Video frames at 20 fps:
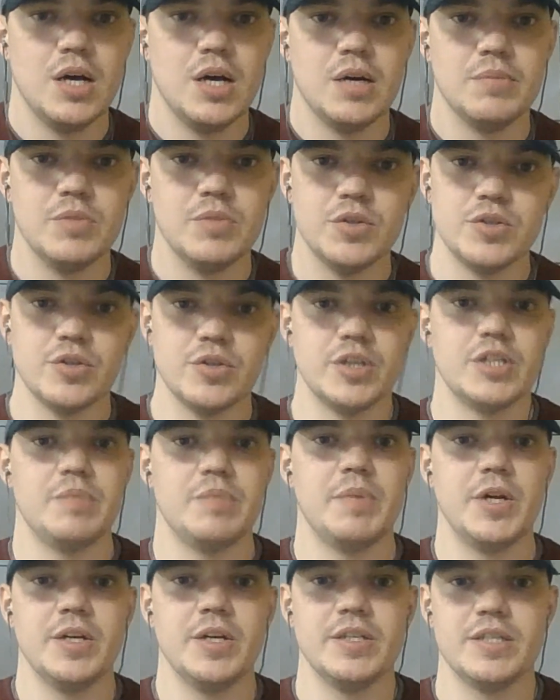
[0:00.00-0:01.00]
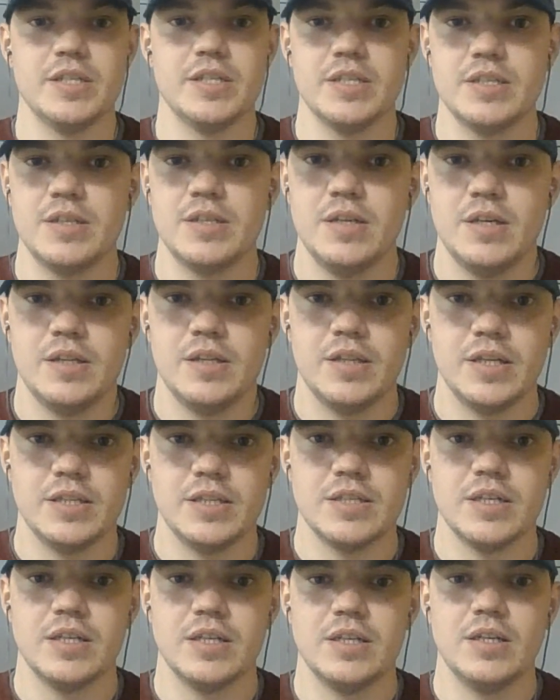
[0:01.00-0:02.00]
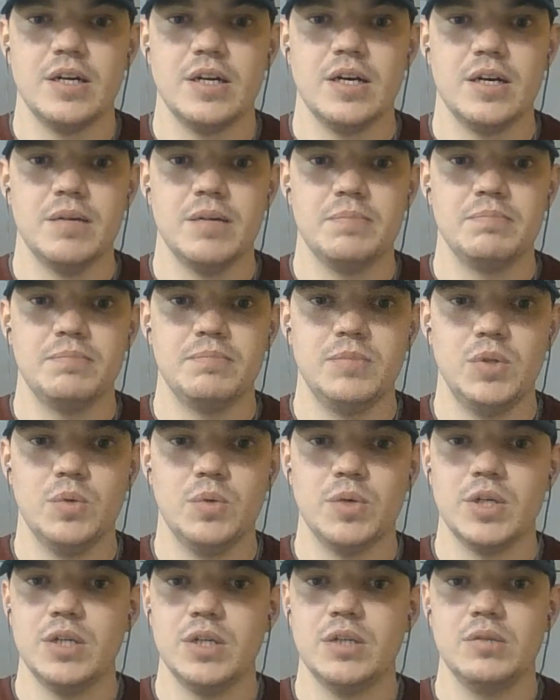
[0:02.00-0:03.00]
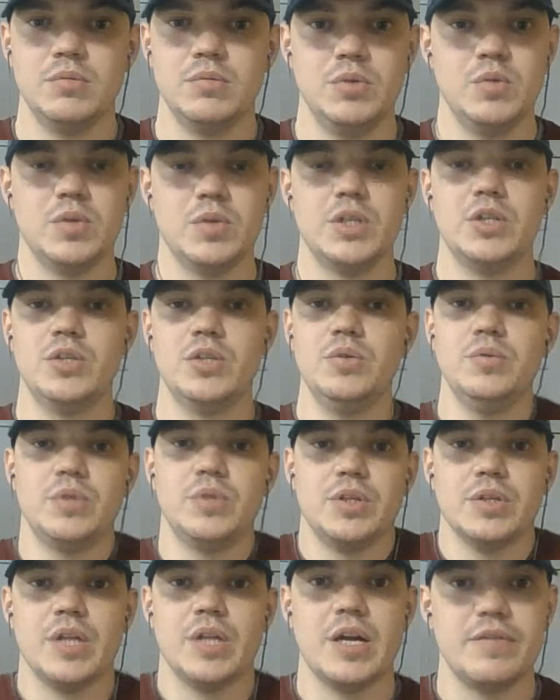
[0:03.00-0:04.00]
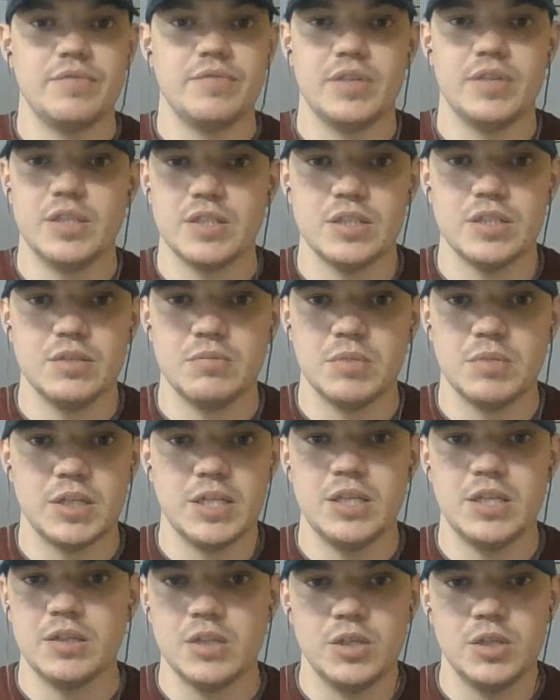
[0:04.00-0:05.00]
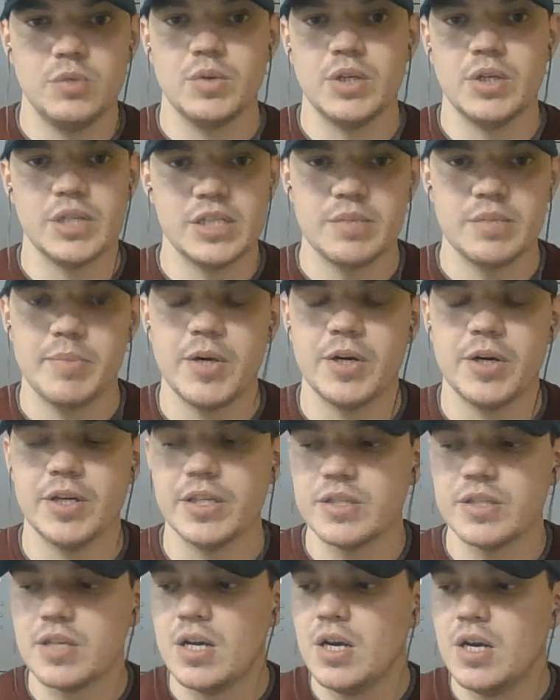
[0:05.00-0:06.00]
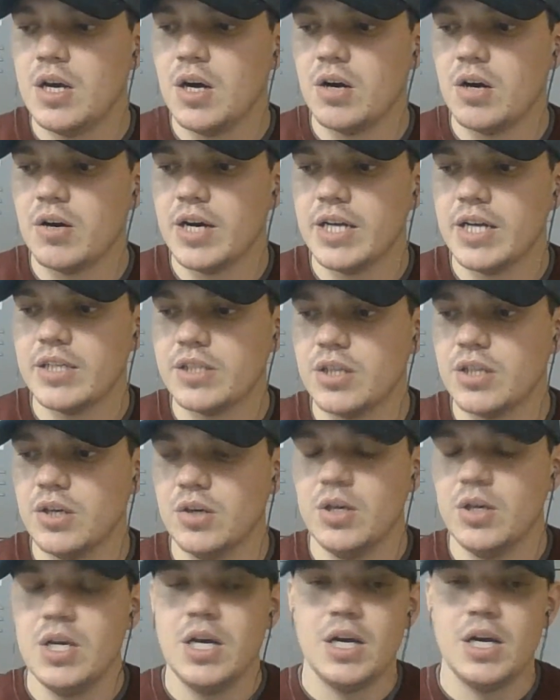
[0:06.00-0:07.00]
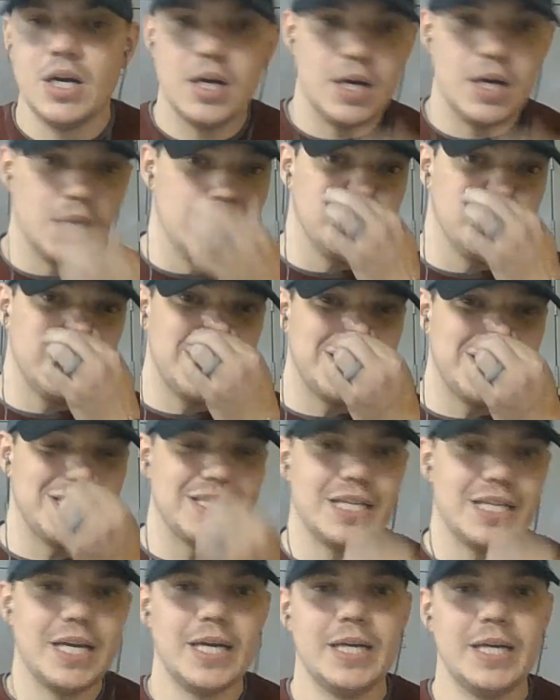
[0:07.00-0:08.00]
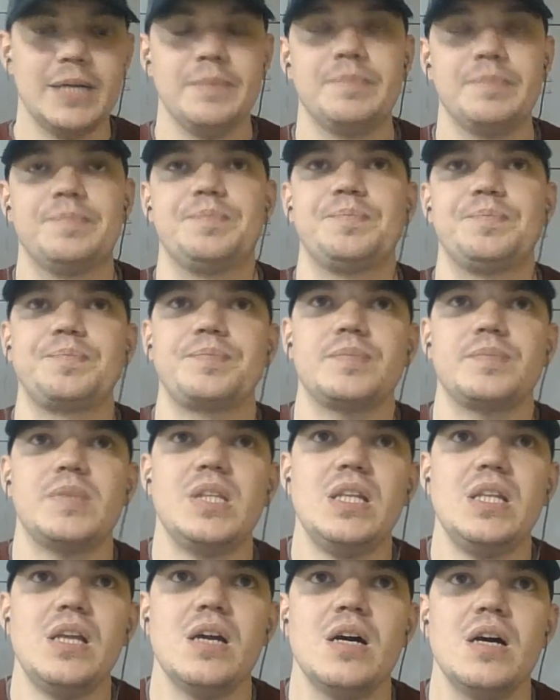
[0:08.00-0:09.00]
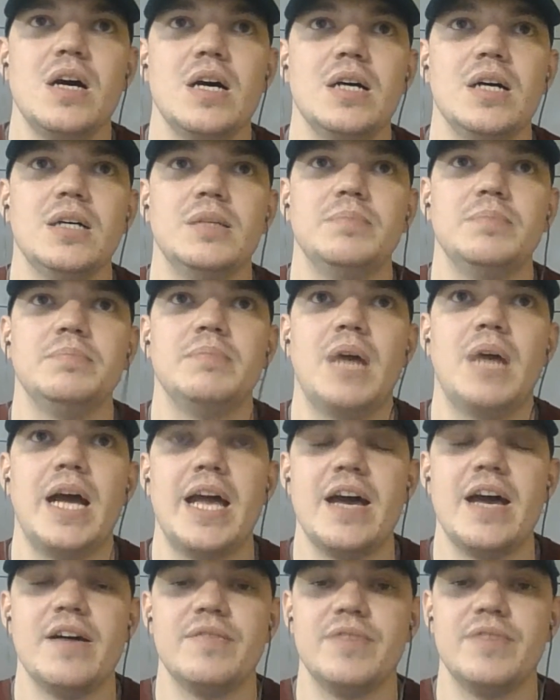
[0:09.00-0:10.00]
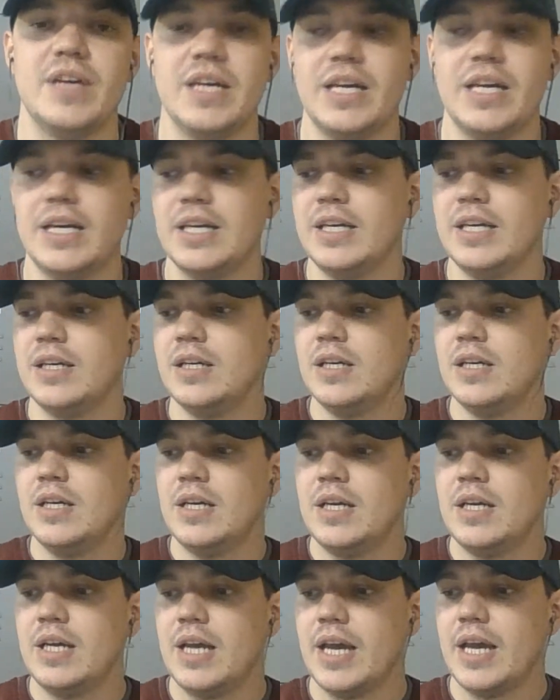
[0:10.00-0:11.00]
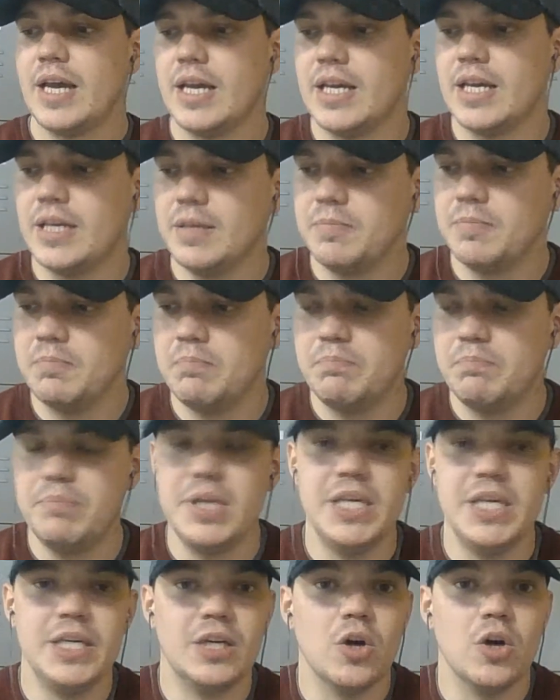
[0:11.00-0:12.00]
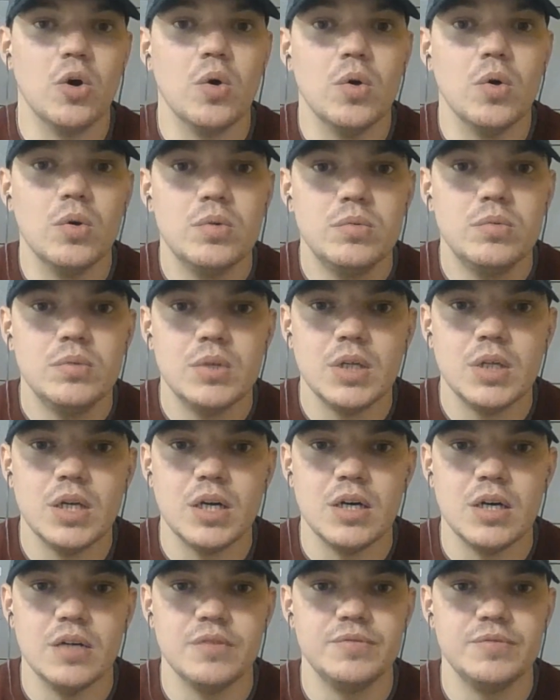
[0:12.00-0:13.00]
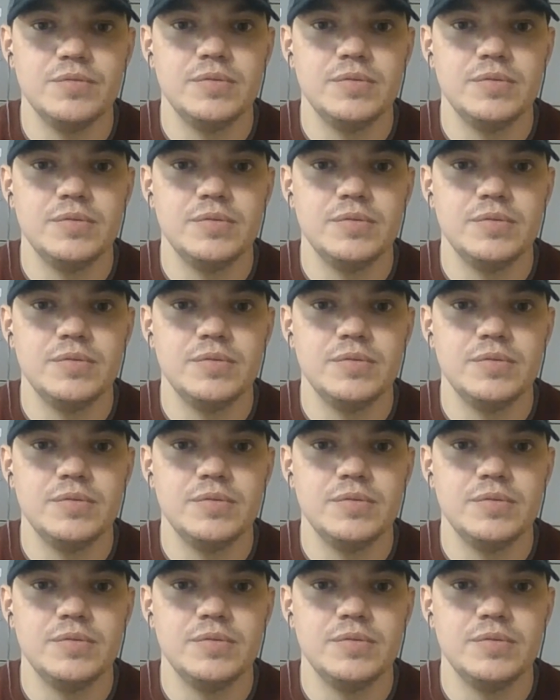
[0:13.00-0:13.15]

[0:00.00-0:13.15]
Those are experiences, things that you want to do with your life, things that you want to experience. All right, so let's just say I have a B goal of